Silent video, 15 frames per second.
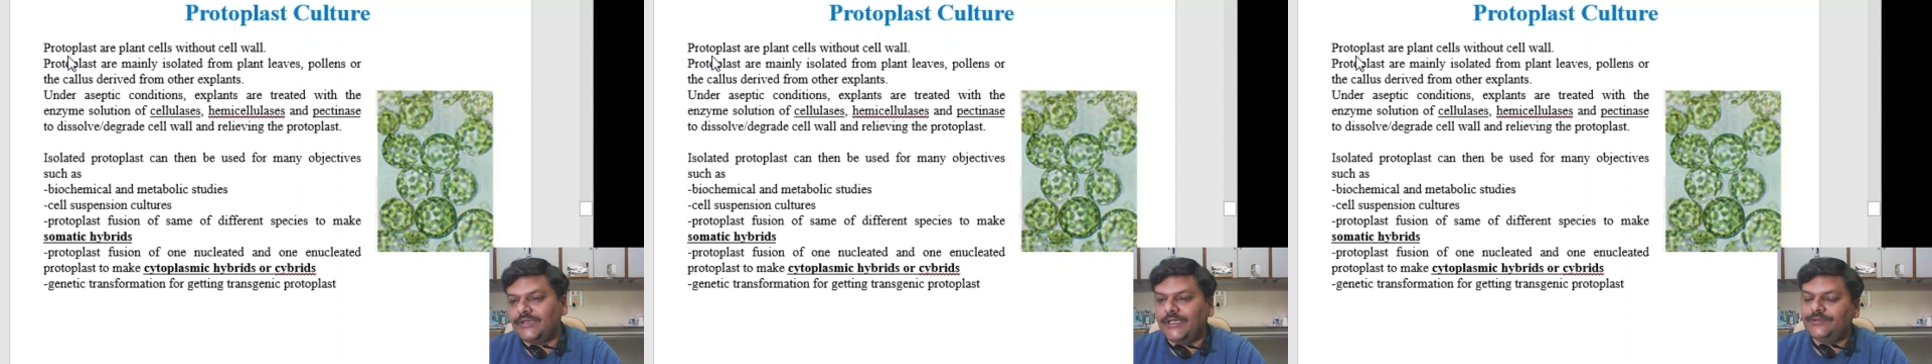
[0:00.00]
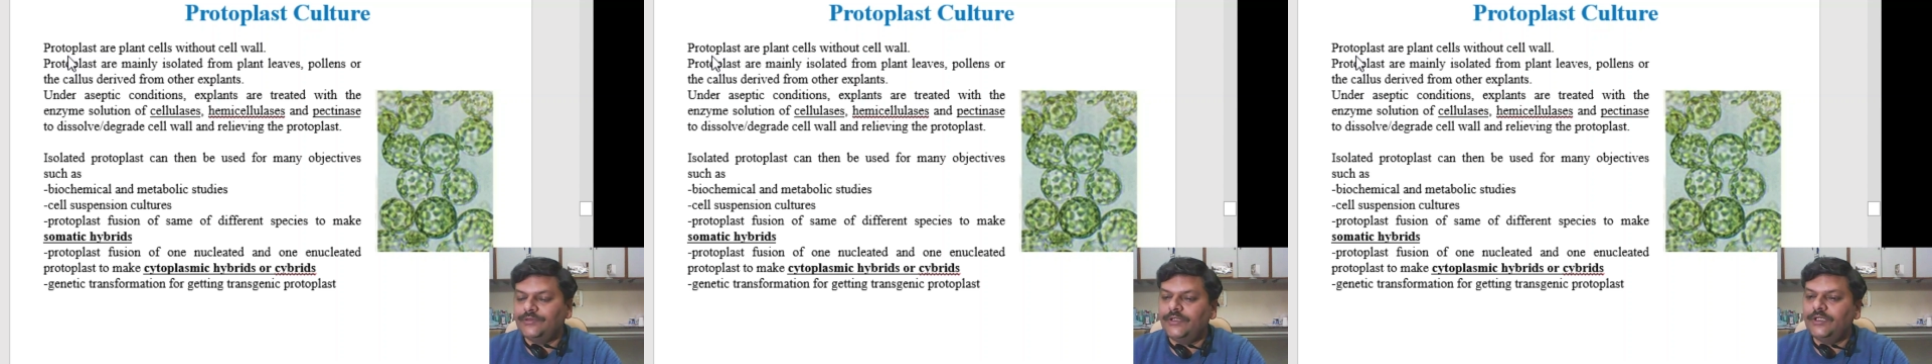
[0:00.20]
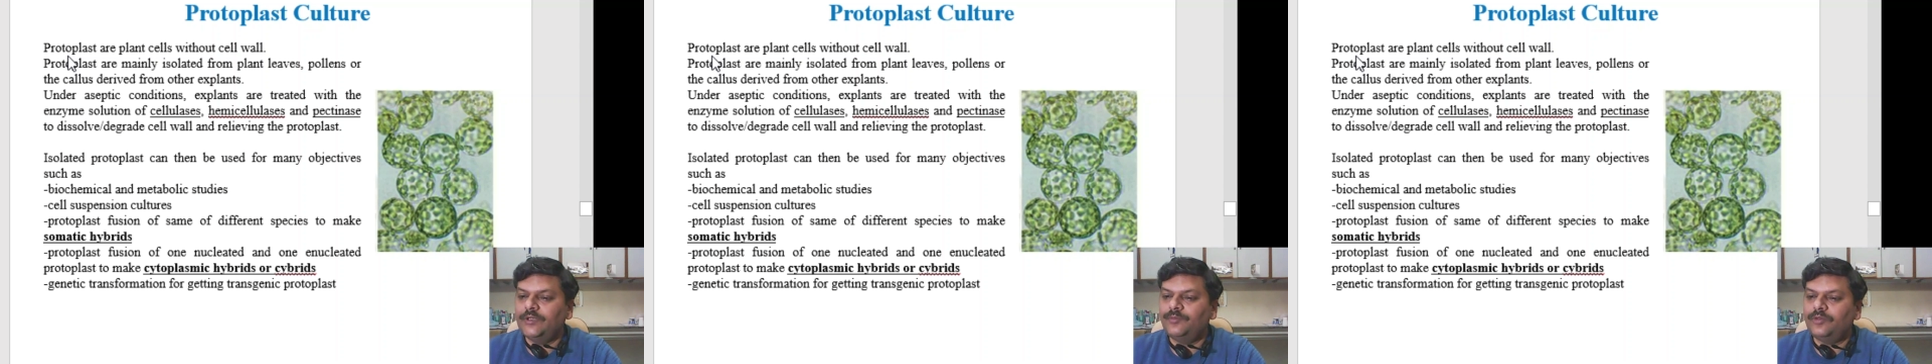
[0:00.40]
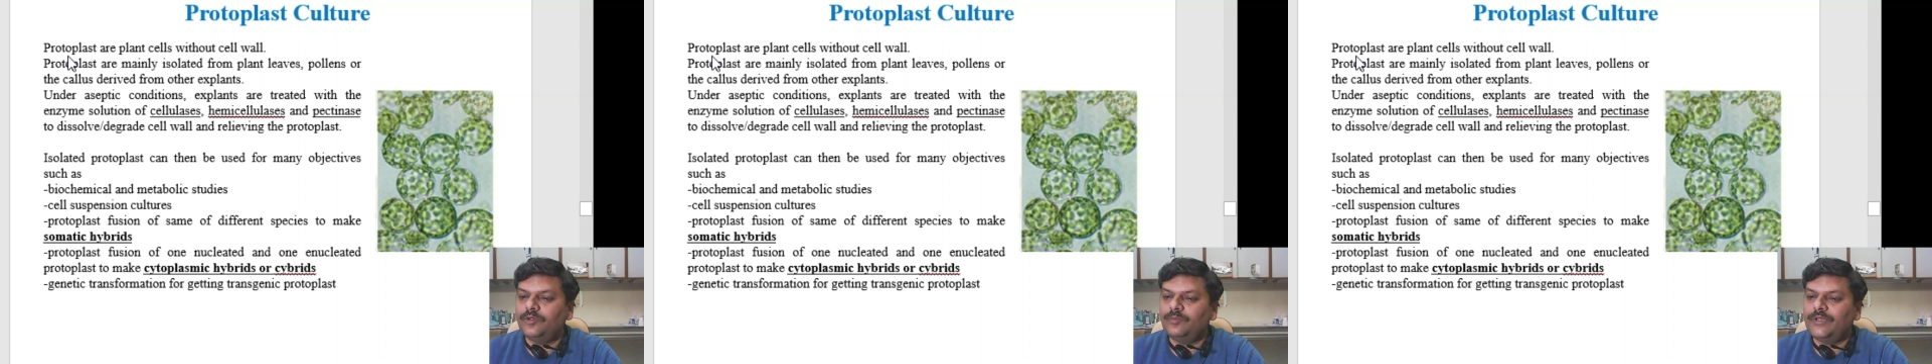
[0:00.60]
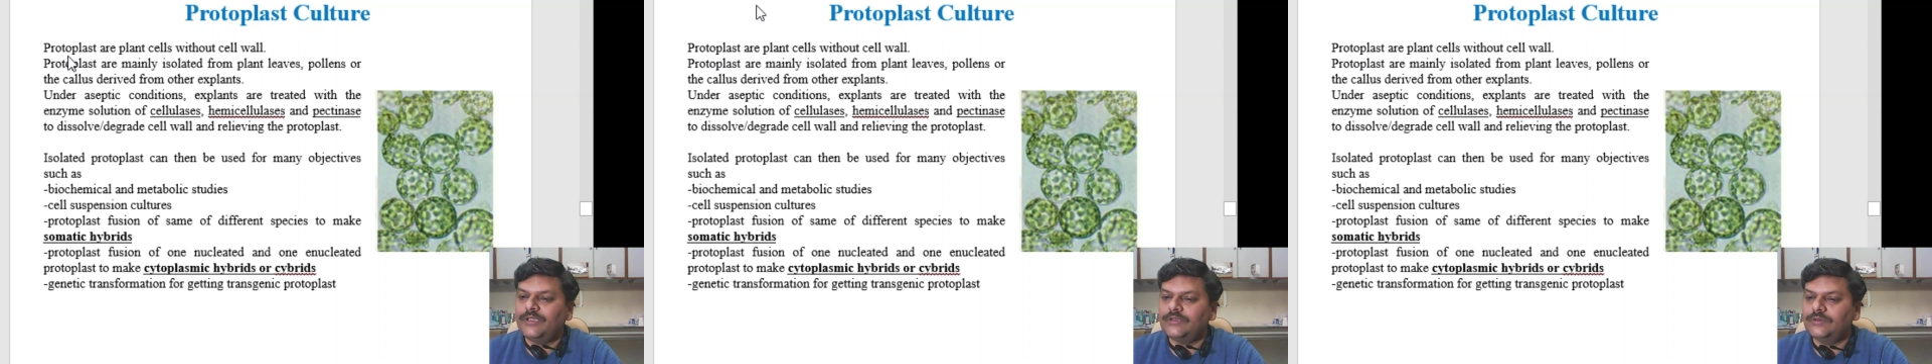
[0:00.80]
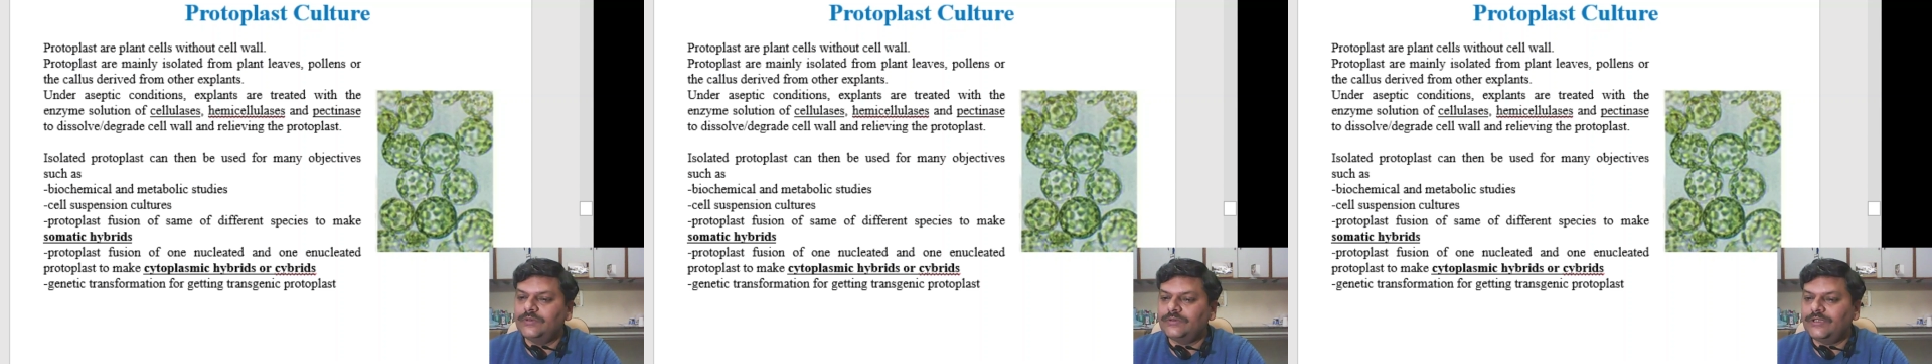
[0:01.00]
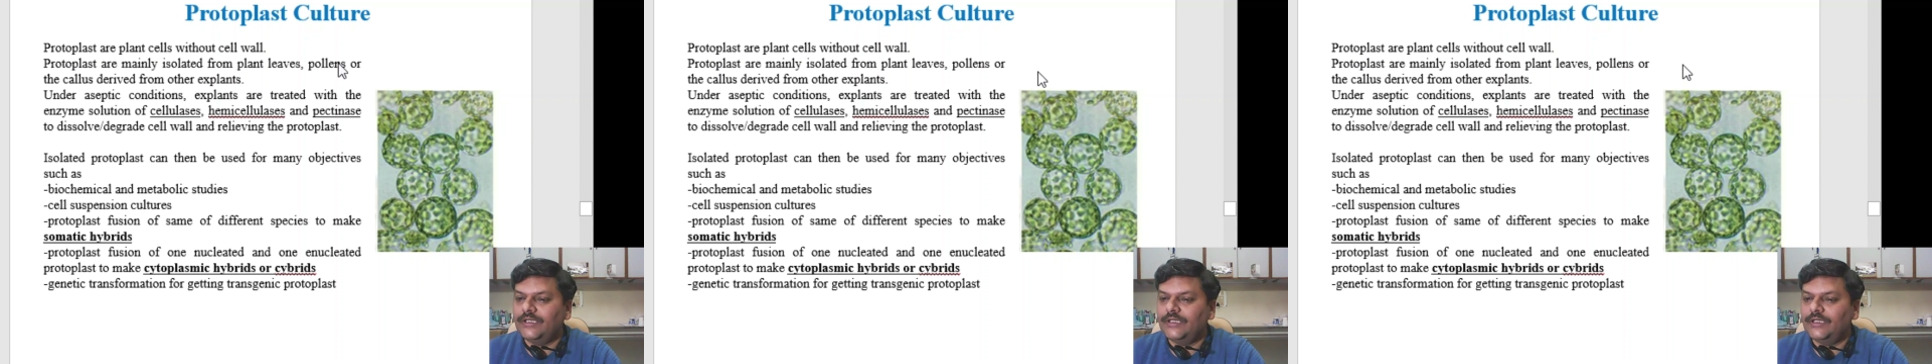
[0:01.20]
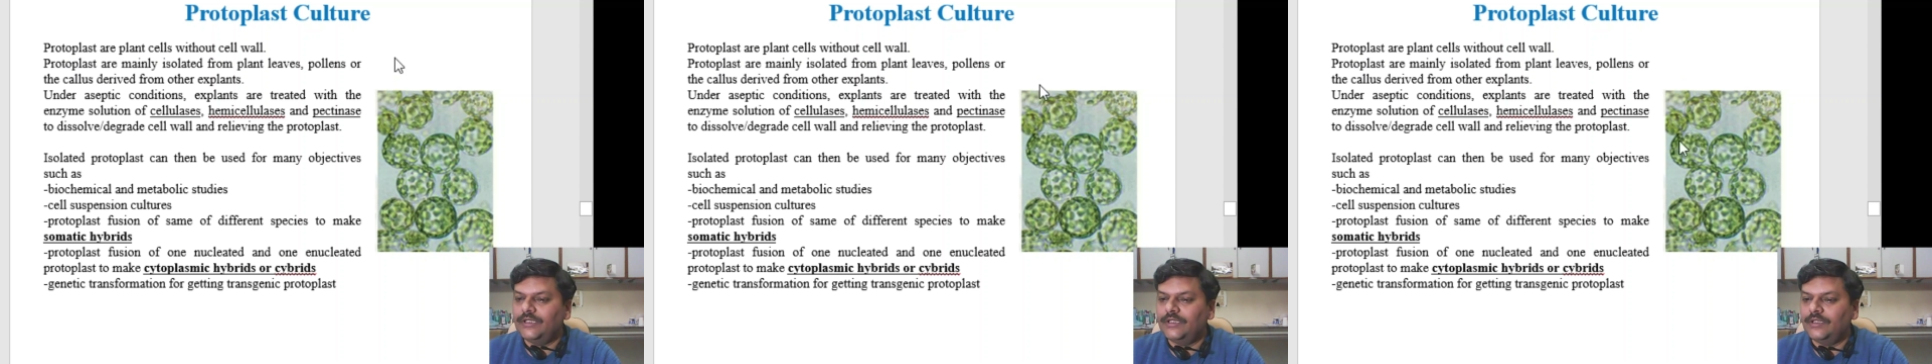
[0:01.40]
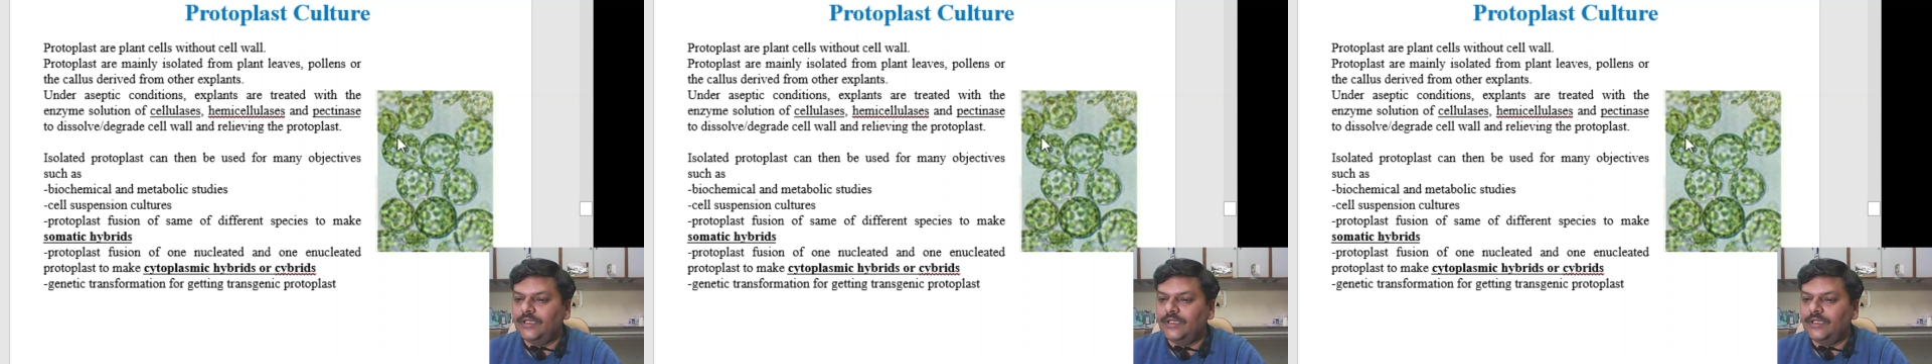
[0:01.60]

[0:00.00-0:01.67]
Isolated protoplast looks like